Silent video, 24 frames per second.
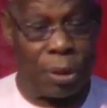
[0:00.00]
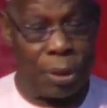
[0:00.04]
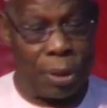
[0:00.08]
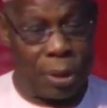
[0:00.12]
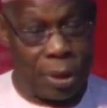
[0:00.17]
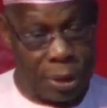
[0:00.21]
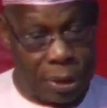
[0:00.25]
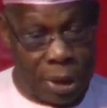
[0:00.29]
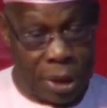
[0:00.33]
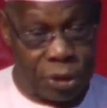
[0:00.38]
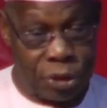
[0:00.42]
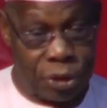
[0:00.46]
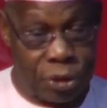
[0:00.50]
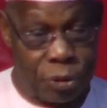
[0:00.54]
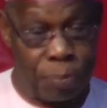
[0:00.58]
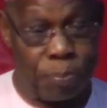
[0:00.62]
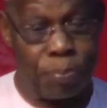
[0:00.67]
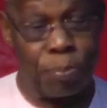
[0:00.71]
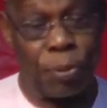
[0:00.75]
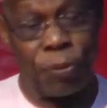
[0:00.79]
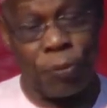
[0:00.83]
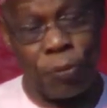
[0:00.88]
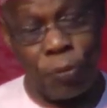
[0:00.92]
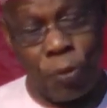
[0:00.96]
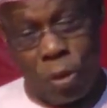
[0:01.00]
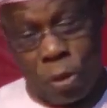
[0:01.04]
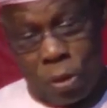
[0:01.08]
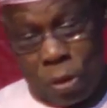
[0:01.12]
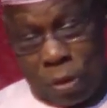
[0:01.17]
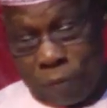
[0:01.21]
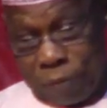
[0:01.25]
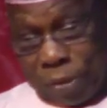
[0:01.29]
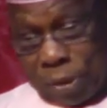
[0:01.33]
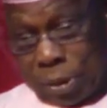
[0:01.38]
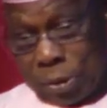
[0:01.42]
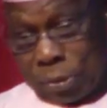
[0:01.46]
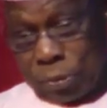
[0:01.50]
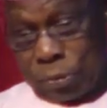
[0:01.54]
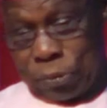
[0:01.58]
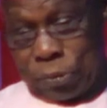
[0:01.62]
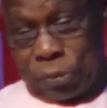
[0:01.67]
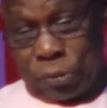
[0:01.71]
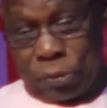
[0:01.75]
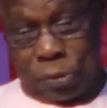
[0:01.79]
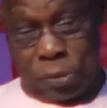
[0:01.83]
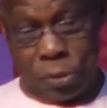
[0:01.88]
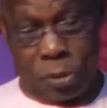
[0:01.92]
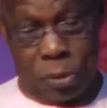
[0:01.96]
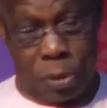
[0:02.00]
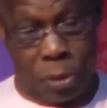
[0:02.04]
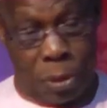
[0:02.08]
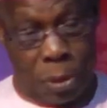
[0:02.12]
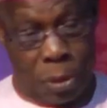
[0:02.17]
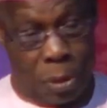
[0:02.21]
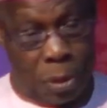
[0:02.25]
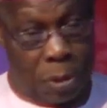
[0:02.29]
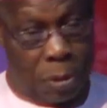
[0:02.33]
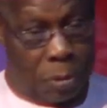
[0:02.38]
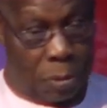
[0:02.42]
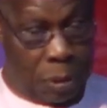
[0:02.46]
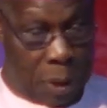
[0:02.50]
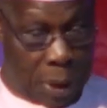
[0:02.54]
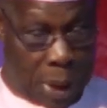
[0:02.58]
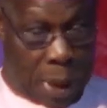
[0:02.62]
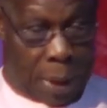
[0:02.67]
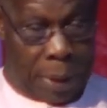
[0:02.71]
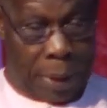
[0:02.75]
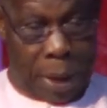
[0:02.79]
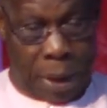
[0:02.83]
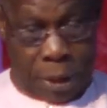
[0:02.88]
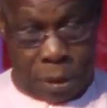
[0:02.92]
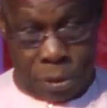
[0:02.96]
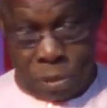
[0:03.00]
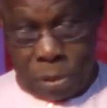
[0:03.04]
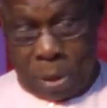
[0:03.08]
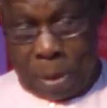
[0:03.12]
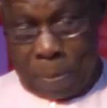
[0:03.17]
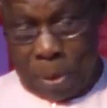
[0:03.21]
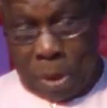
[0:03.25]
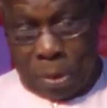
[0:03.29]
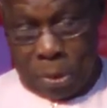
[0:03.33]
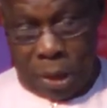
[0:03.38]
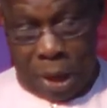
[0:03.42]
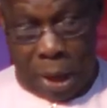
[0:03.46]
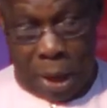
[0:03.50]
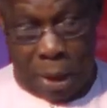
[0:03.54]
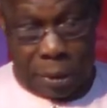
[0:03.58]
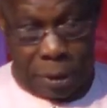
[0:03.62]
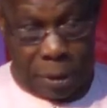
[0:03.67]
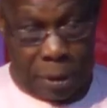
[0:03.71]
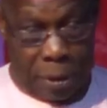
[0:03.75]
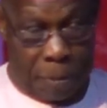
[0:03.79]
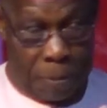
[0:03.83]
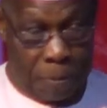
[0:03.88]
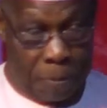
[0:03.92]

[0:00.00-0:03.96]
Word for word: leadership before governance. We can argue about that.